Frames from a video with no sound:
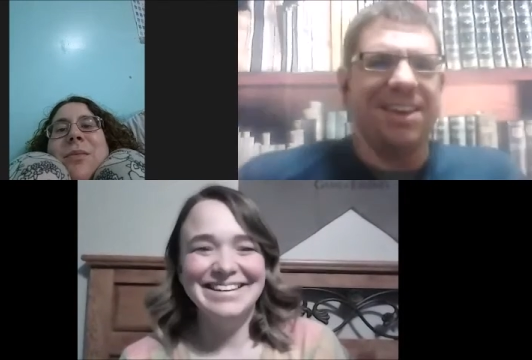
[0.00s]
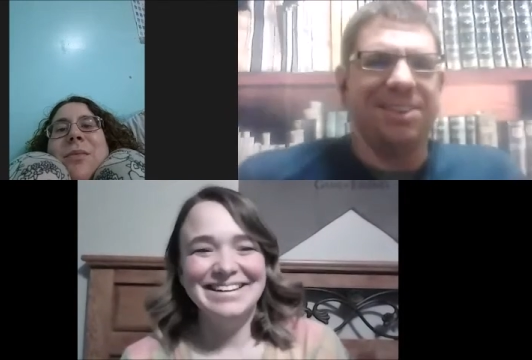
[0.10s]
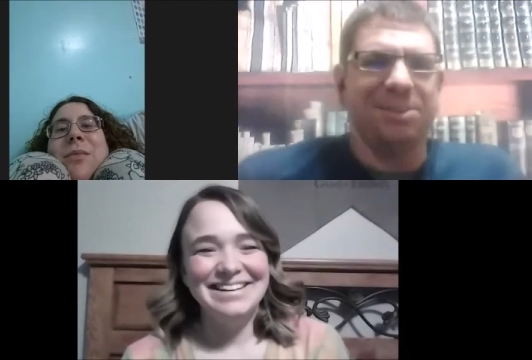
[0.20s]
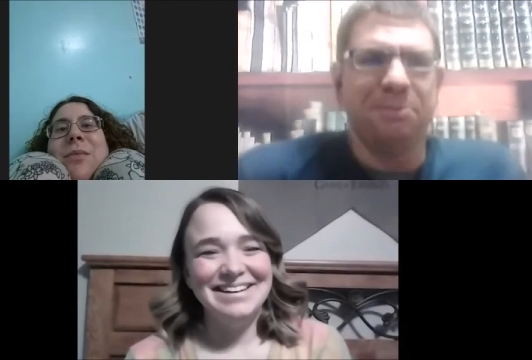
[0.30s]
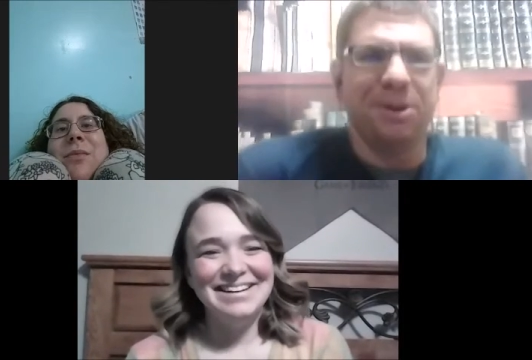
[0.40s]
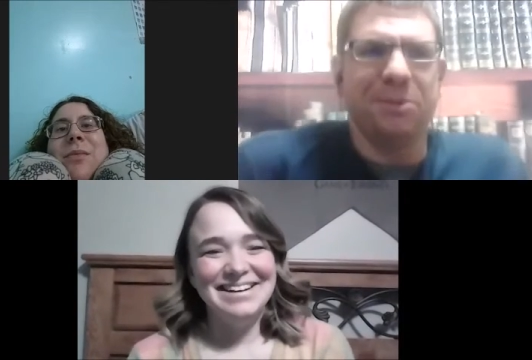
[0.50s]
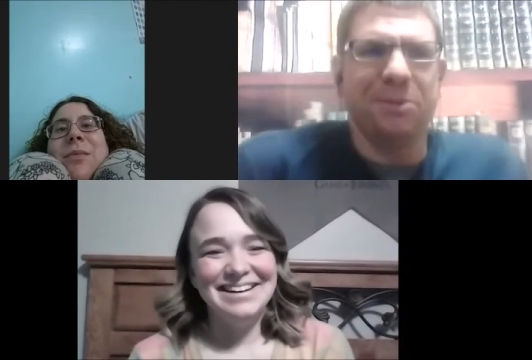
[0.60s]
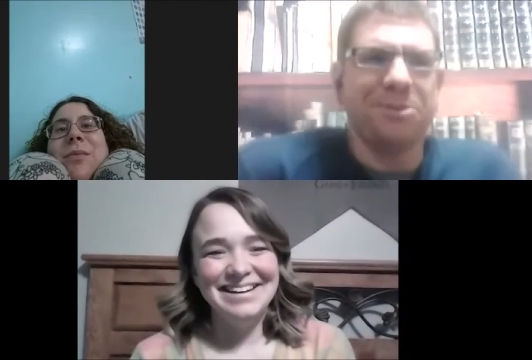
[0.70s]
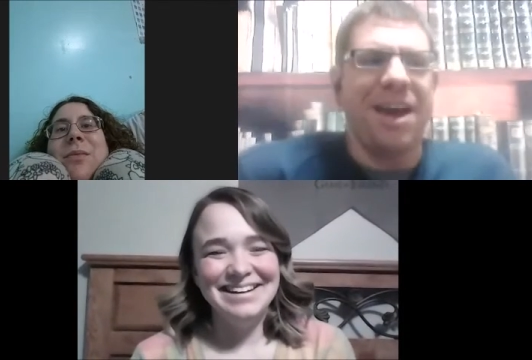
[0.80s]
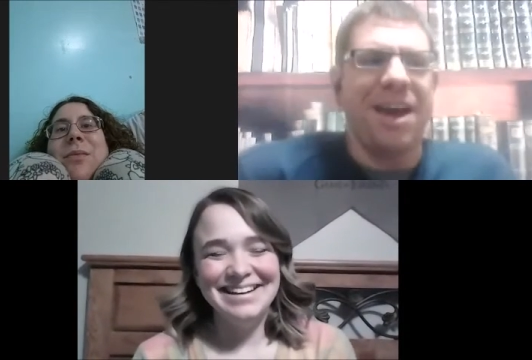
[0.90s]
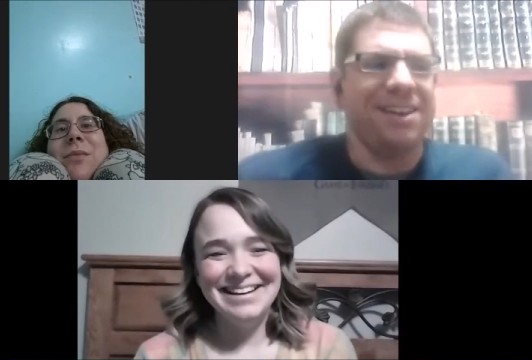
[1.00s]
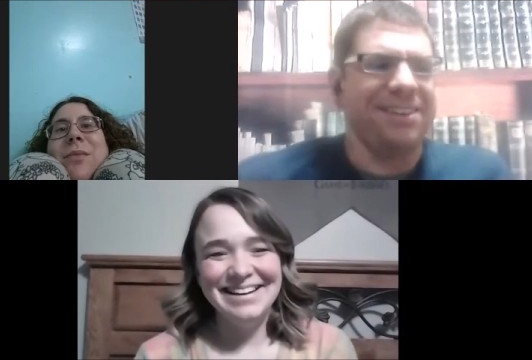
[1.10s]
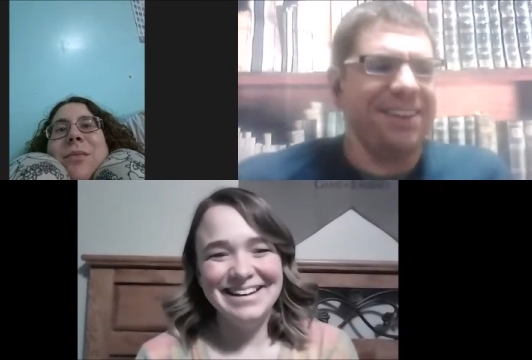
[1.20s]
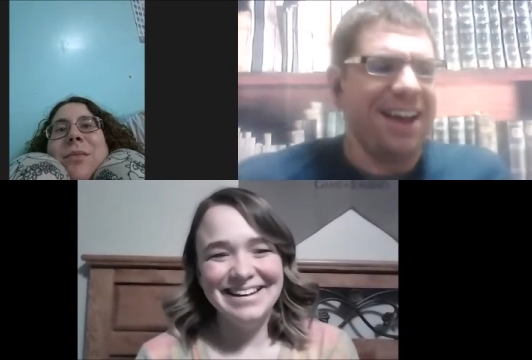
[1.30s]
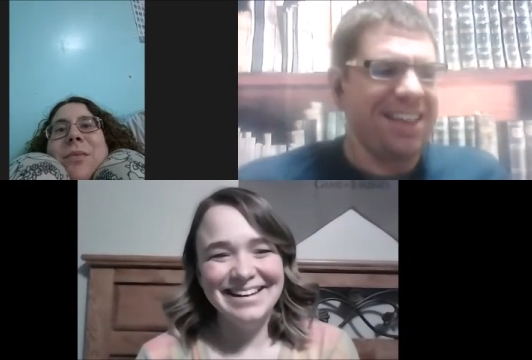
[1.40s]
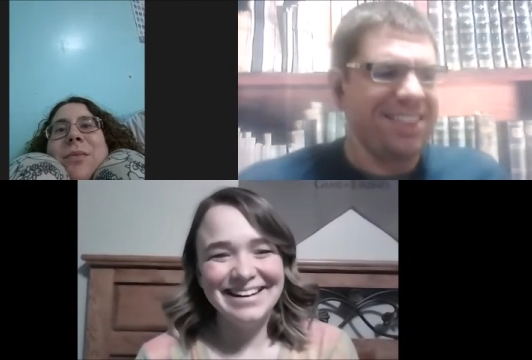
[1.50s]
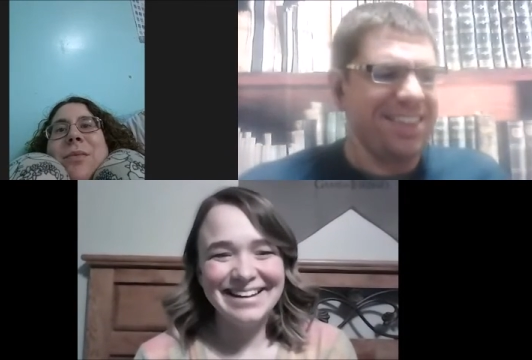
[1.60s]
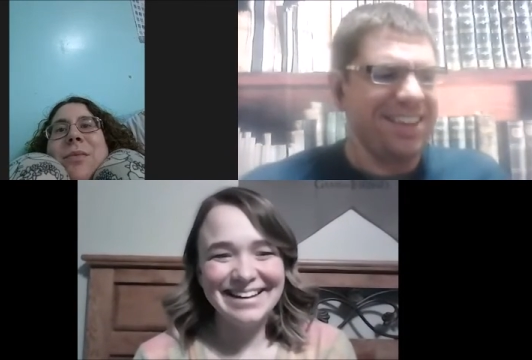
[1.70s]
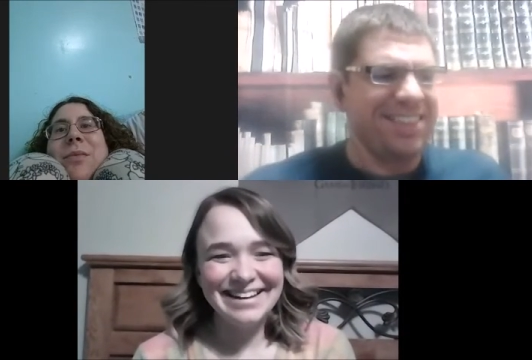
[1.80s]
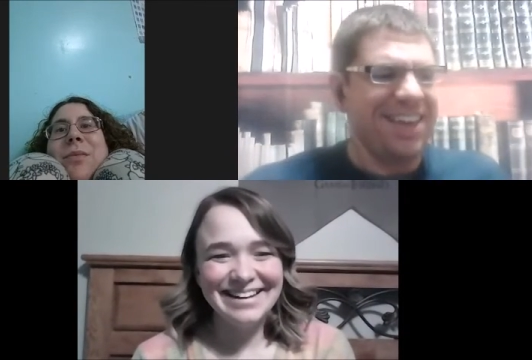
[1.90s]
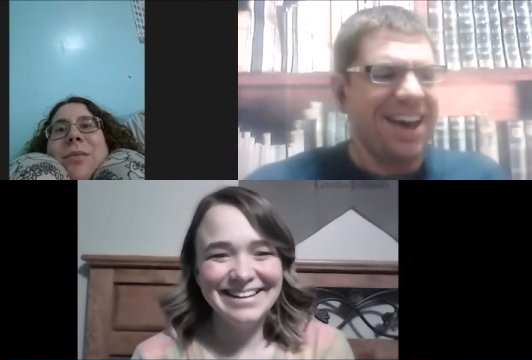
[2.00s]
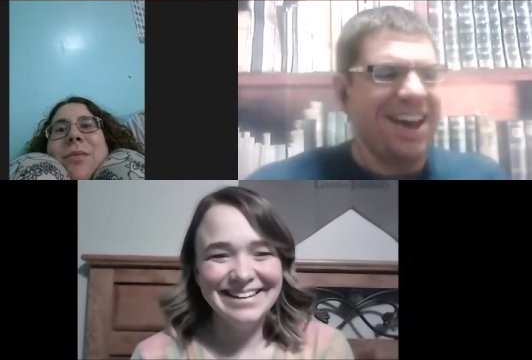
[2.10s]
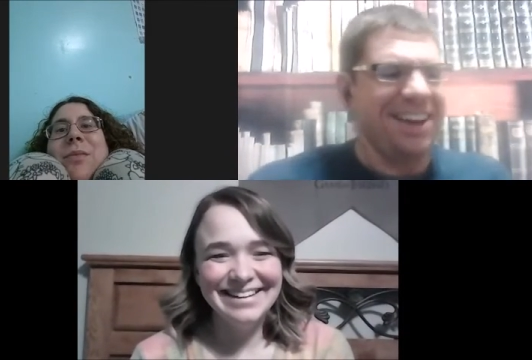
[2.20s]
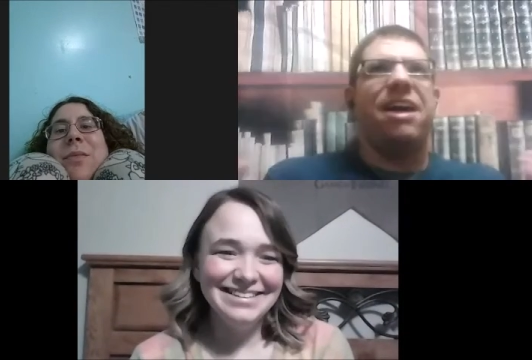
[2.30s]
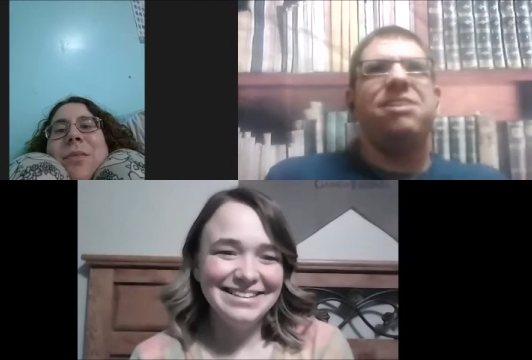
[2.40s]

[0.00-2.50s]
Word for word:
Speaker 1: yeah, this book was great. I think that